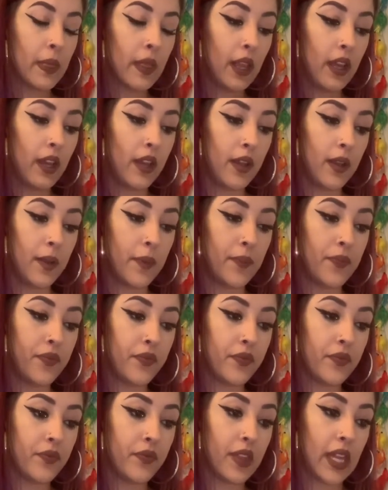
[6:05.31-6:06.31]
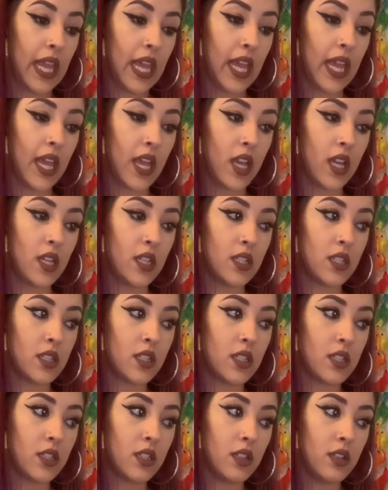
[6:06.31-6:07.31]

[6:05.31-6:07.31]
and